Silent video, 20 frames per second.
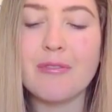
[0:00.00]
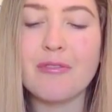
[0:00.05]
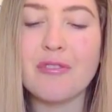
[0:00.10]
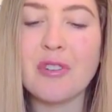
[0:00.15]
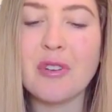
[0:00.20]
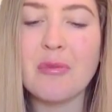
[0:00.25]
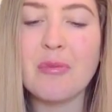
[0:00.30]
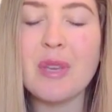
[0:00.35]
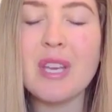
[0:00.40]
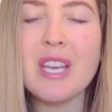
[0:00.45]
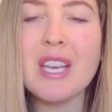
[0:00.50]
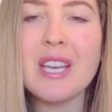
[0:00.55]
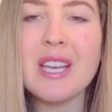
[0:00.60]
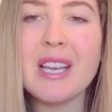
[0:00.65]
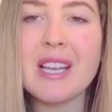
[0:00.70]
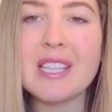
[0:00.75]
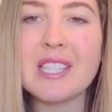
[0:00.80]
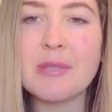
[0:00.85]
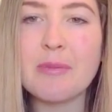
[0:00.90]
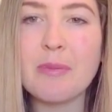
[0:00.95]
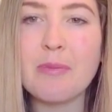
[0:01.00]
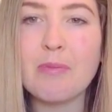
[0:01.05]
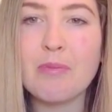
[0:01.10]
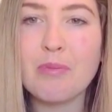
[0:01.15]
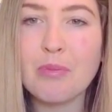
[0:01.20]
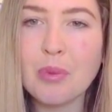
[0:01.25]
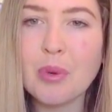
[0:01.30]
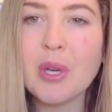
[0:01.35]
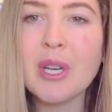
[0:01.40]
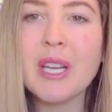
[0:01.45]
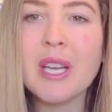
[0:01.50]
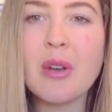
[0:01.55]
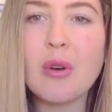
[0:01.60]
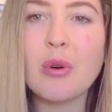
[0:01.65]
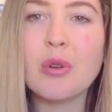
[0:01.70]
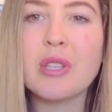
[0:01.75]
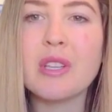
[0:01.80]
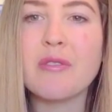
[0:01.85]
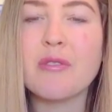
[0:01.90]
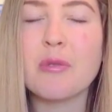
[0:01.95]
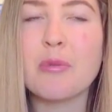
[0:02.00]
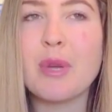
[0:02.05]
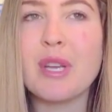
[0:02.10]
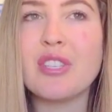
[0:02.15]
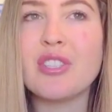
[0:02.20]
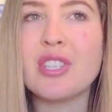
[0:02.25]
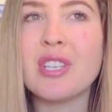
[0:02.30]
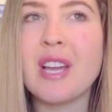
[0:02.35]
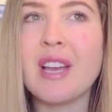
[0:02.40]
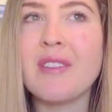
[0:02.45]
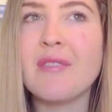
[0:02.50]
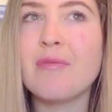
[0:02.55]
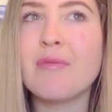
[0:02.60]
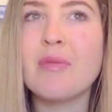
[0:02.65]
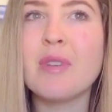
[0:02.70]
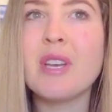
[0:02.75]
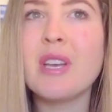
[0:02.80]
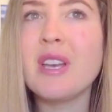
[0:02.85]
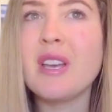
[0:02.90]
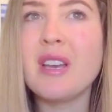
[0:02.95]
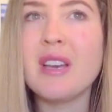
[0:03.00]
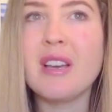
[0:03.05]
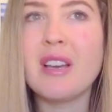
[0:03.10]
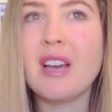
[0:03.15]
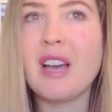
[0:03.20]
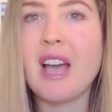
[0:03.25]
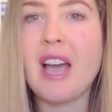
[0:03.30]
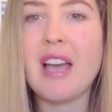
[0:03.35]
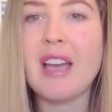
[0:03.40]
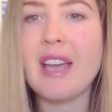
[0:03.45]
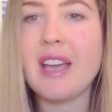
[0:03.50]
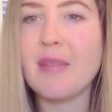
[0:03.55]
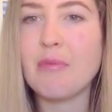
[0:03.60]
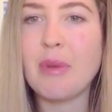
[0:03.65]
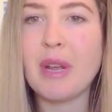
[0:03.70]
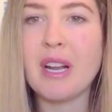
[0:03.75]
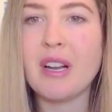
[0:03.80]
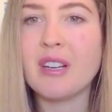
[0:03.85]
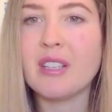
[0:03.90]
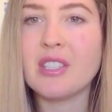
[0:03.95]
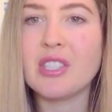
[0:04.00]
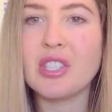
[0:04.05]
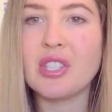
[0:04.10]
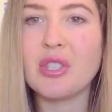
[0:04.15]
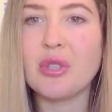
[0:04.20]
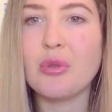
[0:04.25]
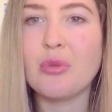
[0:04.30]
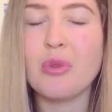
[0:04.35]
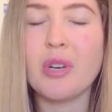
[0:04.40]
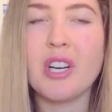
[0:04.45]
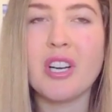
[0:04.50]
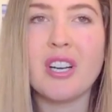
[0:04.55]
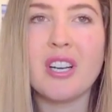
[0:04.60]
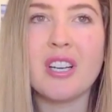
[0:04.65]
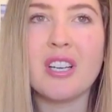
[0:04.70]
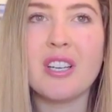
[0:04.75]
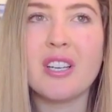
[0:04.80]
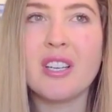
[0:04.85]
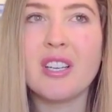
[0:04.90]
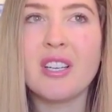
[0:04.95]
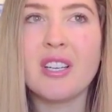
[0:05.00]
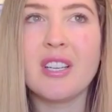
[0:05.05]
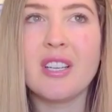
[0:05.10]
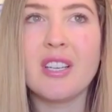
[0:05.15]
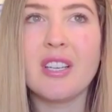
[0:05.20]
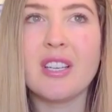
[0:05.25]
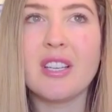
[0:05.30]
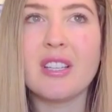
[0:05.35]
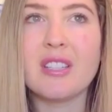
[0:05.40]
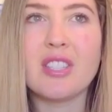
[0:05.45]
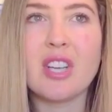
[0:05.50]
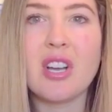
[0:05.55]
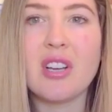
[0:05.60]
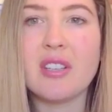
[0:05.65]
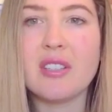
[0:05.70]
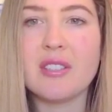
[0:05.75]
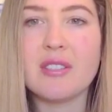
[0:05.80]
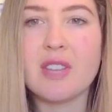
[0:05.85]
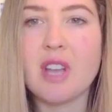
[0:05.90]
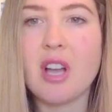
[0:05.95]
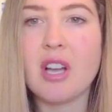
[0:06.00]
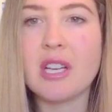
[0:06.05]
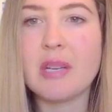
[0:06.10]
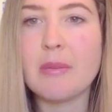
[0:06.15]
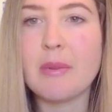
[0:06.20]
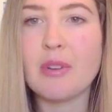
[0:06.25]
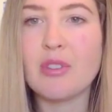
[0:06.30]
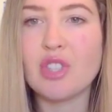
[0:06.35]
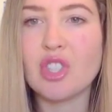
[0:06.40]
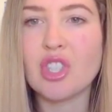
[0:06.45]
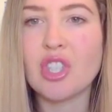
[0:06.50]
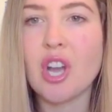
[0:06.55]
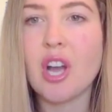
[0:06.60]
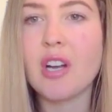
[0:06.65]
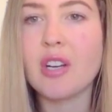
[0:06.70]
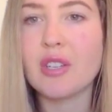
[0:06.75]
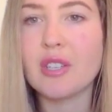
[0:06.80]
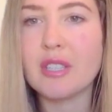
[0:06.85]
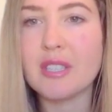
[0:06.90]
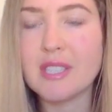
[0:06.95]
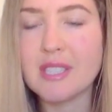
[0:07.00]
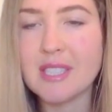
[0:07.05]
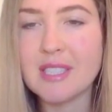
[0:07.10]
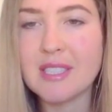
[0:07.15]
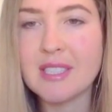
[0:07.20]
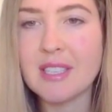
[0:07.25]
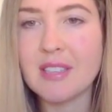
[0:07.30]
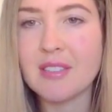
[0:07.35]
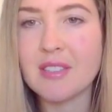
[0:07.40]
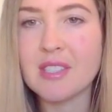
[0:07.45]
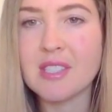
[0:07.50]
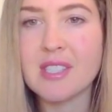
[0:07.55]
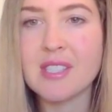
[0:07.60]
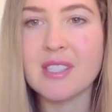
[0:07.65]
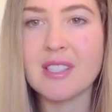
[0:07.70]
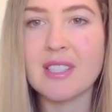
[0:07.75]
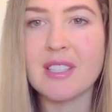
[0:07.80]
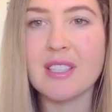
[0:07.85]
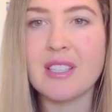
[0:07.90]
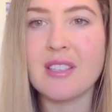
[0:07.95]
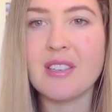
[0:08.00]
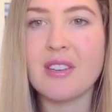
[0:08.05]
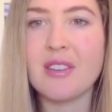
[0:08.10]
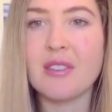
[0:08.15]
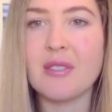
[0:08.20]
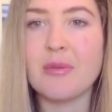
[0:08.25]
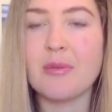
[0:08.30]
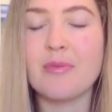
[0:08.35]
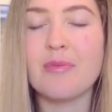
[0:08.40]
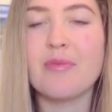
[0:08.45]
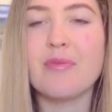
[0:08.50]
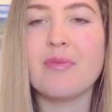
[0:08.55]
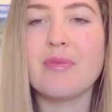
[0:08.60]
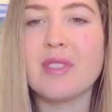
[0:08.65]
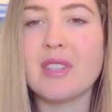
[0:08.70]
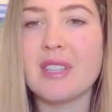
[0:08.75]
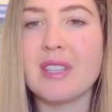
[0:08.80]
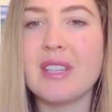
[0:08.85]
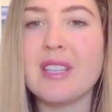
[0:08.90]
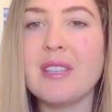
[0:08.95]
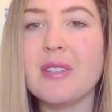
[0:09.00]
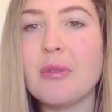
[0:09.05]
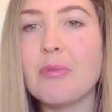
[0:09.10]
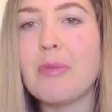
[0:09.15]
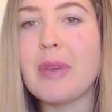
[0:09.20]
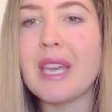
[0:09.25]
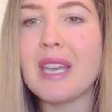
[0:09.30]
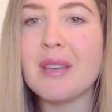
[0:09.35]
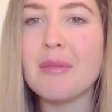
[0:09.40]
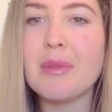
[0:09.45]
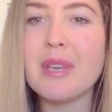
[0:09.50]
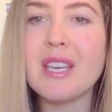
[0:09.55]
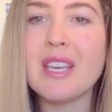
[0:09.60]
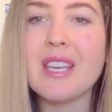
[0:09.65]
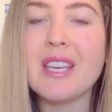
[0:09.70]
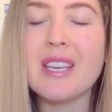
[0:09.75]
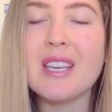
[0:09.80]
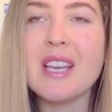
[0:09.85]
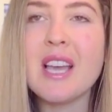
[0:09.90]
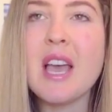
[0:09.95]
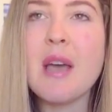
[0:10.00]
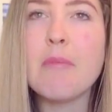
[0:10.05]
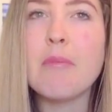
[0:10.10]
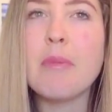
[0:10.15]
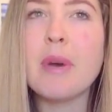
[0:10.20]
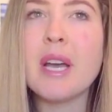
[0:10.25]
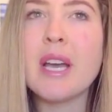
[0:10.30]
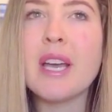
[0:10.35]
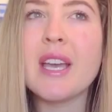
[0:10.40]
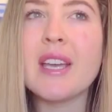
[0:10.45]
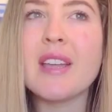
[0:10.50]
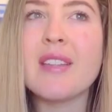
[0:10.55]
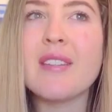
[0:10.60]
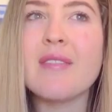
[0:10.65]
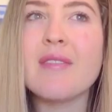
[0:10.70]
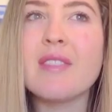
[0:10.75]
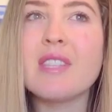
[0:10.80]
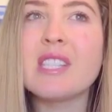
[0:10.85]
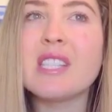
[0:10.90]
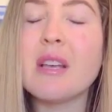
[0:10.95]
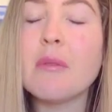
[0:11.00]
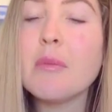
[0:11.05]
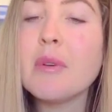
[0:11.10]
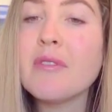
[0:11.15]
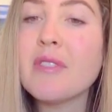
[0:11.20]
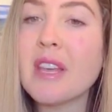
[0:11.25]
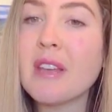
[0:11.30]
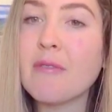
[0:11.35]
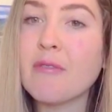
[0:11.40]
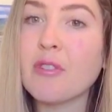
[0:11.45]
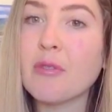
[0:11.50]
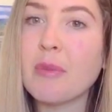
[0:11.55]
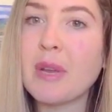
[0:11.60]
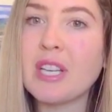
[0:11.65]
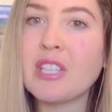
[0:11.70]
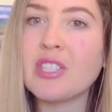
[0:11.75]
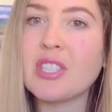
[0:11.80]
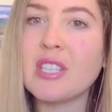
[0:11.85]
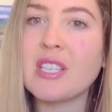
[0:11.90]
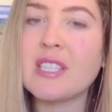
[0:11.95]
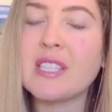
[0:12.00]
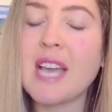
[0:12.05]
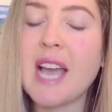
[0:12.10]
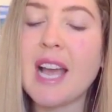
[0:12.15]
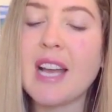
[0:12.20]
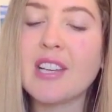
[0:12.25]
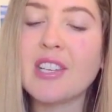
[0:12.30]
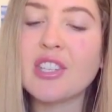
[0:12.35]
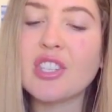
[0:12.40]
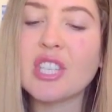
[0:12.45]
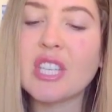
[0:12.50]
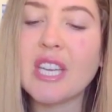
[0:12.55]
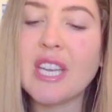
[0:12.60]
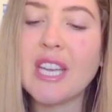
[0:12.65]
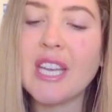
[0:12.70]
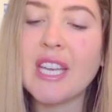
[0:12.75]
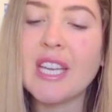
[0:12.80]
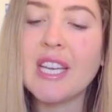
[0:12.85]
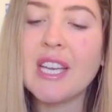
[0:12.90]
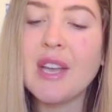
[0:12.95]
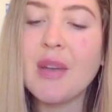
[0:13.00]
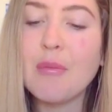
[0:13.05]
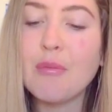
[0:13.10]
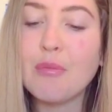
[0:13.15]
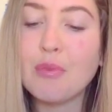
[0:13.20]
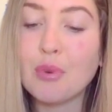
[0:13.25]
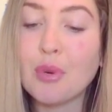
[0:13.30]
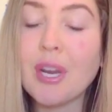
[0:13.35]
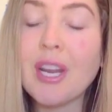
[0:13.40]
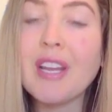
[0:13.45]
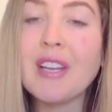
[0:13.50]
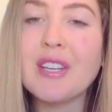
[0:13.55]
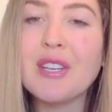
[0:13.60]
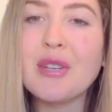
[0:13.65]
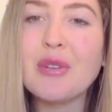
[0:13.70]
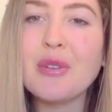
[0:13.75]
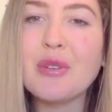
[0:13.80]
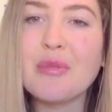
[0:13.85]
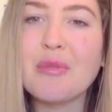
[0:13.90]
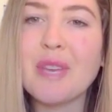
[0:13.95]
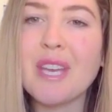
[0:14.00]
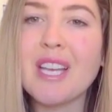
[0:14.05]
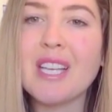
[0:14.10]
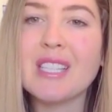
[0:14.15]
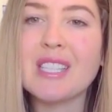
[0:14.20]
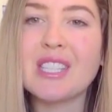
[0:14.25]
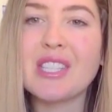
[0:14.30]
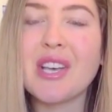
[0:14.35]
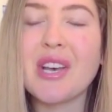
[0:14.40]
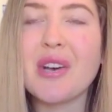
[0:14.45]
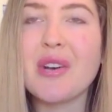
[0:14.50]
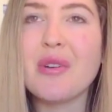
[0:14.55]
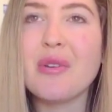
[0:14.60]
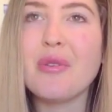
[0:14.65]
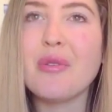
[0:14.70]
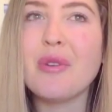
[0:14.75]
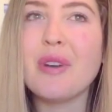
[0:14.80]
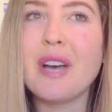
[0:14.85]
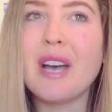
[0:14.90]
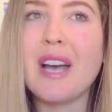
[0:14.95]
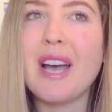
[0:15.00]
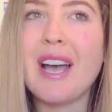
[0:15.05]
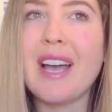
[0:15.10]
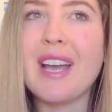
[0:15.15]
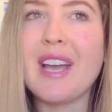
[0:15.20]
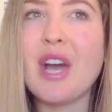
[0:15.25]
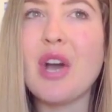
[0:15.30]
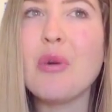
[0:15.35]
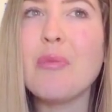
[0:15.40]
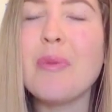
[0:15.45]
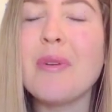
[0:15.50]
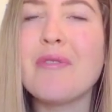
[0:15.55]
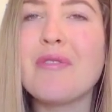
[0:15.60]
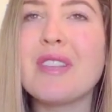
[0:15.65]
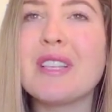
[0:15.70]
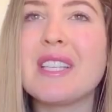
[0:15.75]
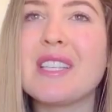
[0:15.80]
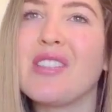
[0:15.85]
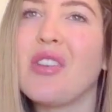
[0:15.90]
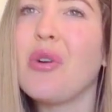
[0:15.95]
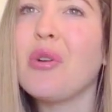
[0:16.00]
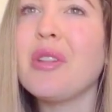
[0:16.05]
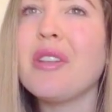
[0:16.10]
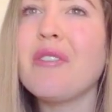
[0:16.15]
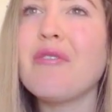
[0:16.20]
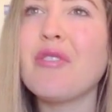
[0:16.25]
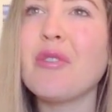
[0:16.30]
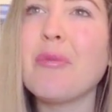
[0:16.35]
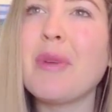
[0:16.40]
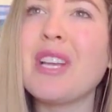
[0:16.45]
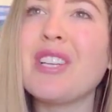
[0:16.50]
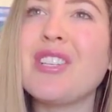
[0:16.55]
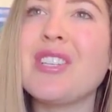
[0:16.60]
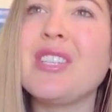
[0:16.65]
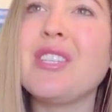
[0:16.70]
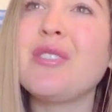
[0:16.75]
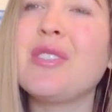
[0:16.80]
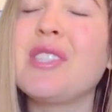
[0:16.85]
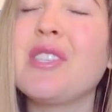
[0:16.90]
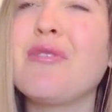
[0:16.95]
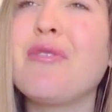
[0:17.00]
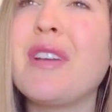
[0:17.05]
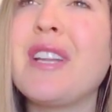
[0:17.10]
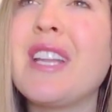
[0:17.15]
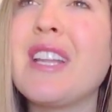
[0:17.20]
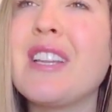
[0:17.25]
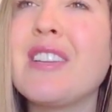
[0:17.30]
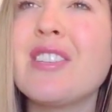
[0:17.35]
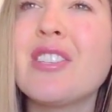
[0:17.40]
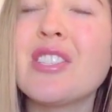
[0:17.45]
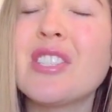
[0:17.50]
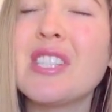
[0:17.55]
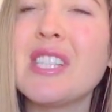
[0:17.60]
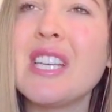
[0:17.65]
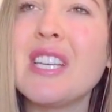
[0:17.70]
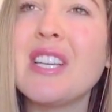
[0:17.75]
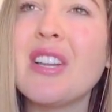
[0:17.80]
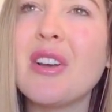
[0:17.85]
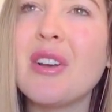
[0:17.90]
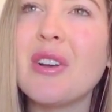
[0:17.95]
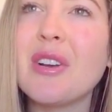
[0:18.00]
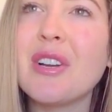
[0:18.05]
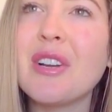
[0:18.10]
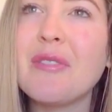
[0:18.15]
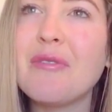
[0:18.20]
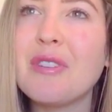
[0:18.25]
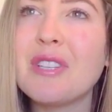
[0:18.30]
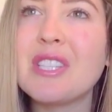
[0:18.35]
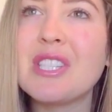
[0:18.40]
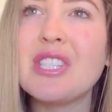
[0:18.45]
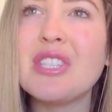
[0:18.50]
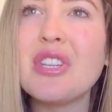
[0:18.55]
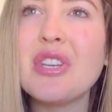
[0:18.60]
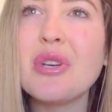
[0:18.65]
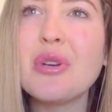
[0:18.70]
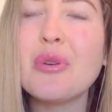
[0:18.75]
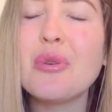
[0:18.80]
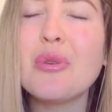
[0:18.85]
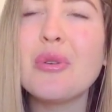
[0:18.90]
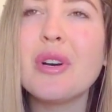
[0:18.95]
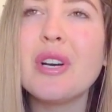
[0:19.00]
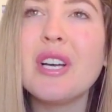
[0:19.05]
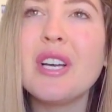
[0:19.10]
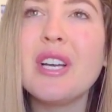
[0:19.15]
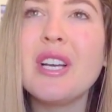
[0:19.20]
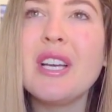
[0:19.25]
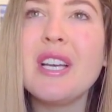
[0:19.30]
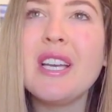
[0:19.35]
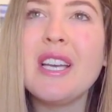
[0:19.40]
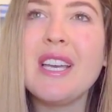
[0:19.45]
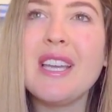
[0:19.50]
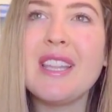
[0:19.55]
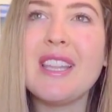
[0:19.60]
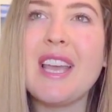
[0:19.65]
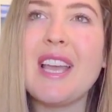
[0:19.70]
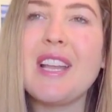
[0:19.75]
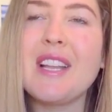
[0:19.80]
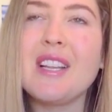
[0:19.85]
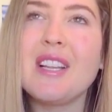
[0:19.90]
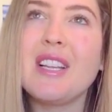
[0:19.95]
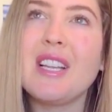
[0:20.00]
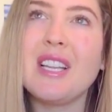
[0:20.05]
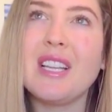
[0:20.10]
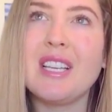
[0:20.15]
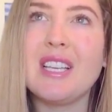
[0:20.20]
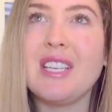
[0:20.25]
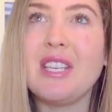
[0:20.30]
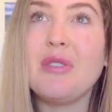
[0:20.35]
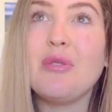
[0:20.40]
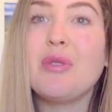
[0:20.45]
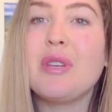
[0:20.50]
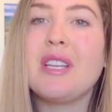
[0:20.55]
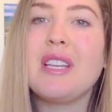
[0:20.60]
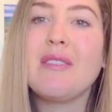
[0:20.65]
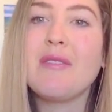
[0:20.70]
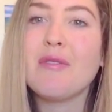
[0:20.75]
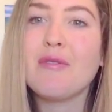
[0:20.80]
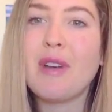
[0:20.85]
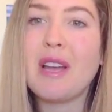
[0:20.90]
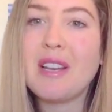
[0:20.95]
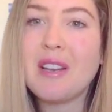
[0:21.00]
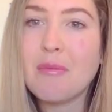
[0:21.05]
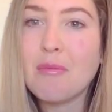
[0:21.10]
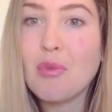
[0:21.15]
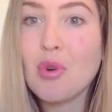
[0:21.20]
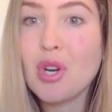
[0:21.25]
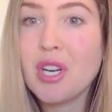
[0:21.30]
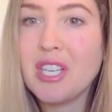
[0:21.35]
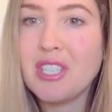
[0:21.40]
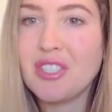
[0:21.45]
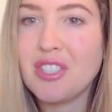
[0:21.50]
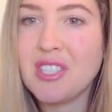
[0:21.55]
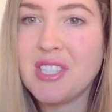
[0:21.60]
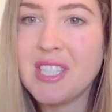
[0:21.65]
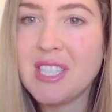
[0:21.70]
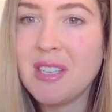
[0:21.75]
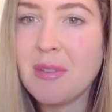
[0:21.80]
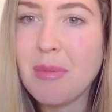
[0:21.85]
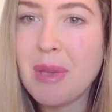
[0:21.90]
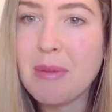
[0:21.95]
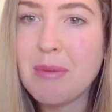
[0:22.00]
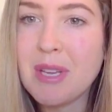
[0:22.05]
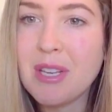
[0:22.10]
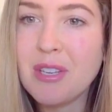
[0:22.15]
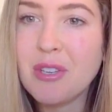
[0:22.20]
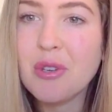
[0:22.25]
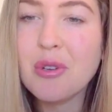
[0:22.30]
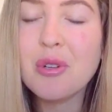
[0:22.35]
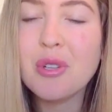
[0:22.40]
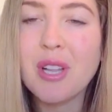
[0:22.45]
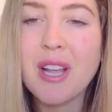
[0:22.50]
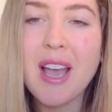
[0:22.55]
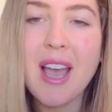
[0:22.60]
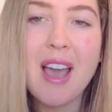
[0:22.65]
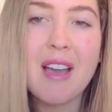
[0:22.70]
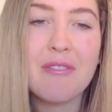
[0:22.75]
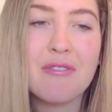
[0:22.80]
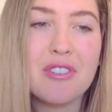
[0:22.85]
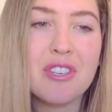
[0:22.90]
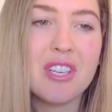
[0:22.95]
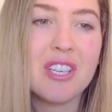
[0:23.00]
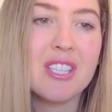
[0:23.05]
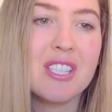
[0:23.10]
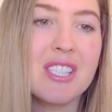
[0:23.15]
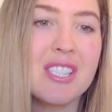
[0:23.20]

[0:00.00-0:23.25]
For me, it's pretty old information. I had parents who were talking about chakras since I was, little baby, but some of the information is actually brand new to me. So I hope if this is old information, you still find it interesting, or if it's new, then you can even find it more interesting and maybe Google it after.